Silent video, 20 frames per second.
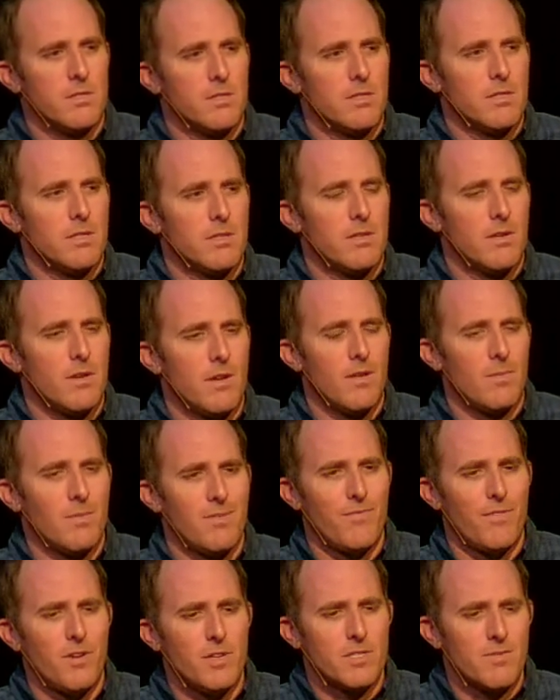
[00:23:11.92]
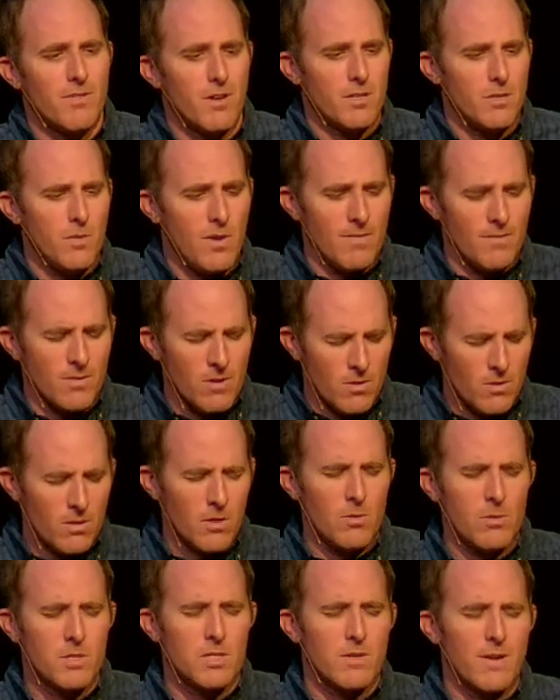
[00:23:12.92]
Like, first of all, you have no clue
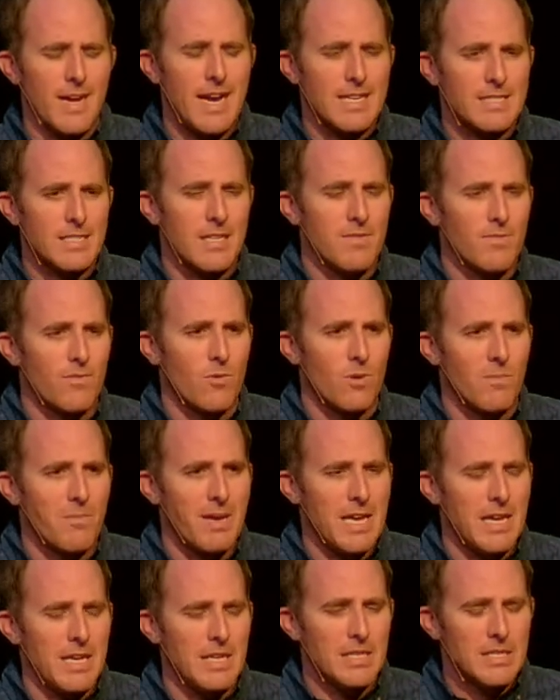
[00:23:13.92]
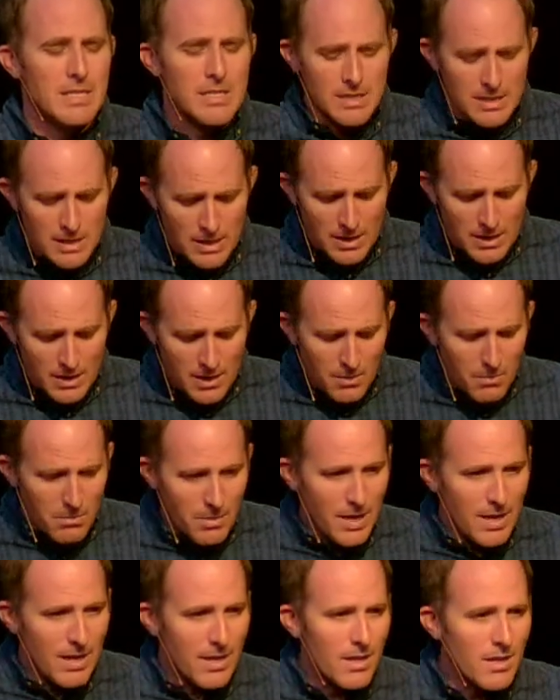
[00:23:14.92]
what you're asking for, man.
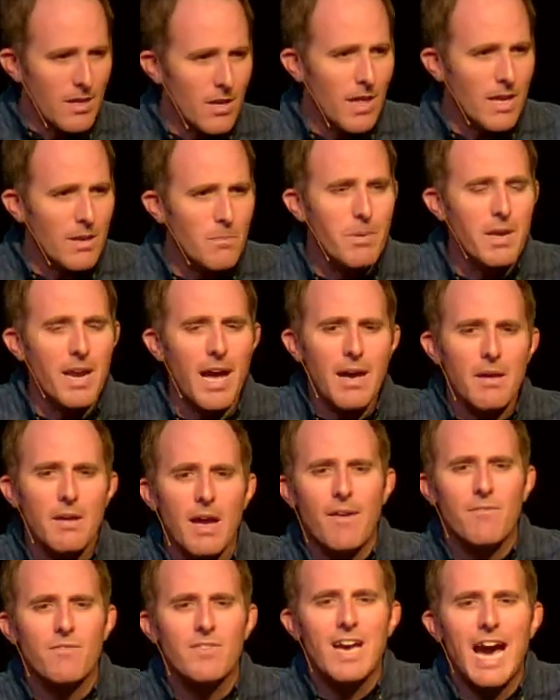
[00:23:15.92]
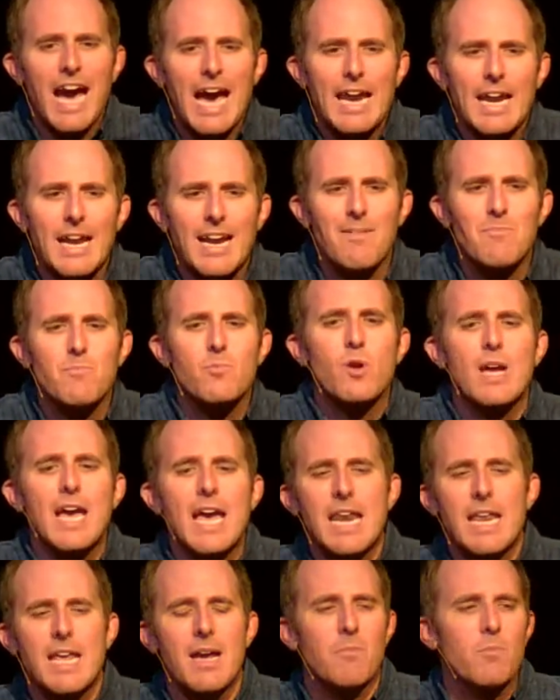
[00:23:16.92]
But they're like, but I've got it. I'm
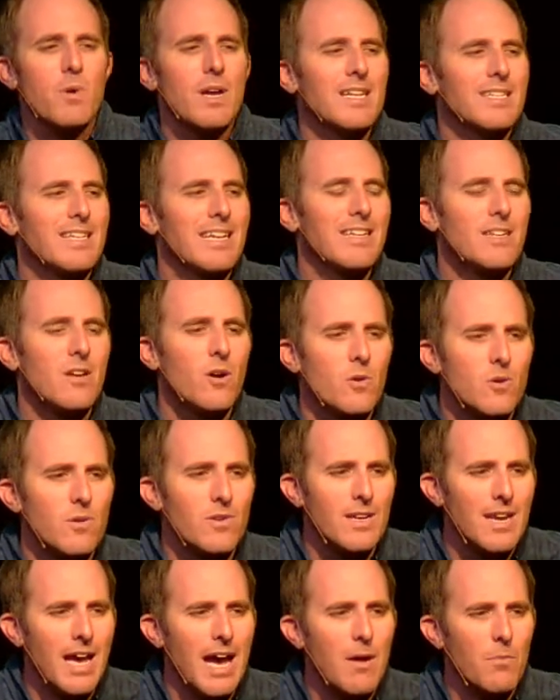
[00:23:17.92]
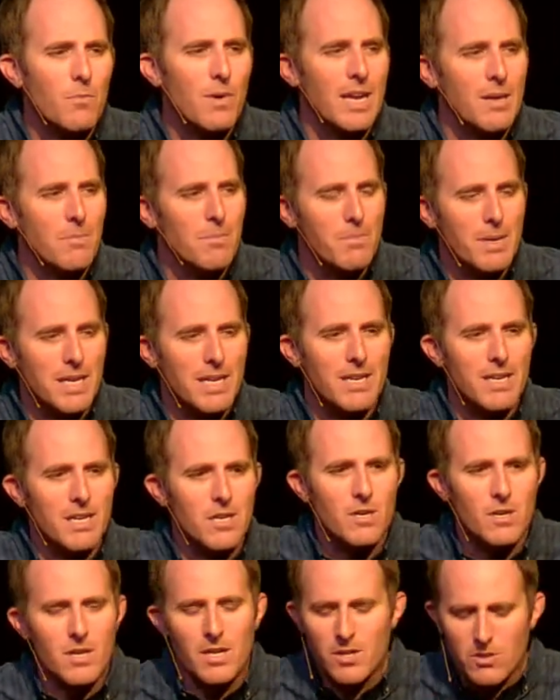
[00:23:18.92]
ready. He's like, no, you're not ready. But
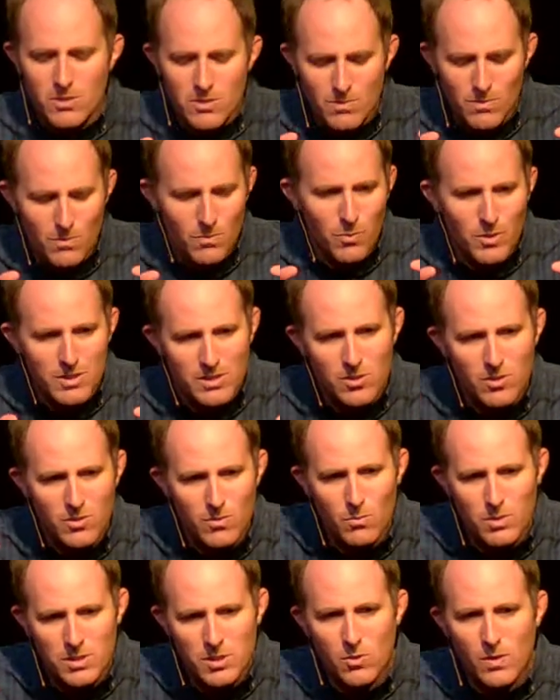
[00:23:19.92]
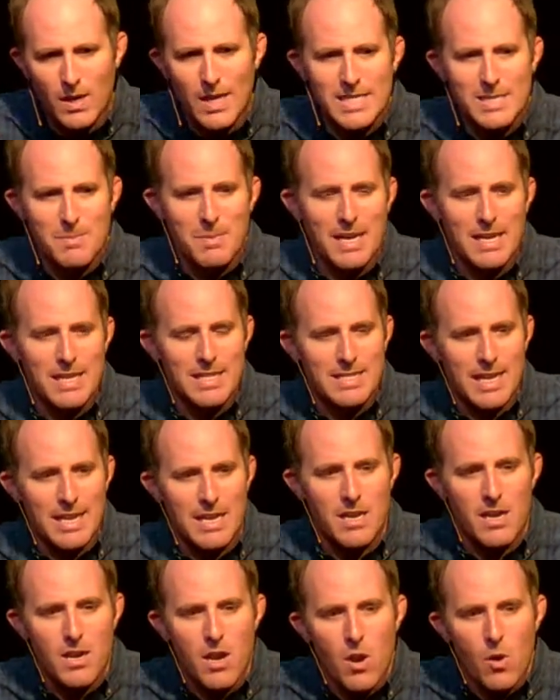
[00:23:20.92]
here's what's crazy about it is like,
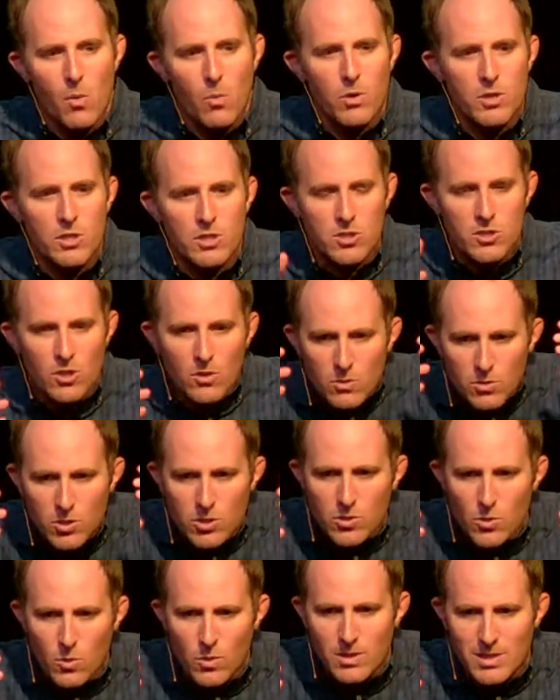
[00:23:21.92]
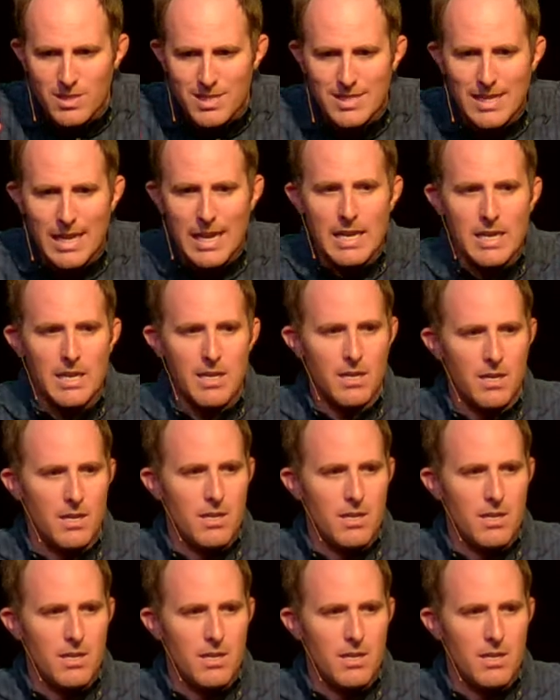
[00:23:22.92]
we're so short-sighted.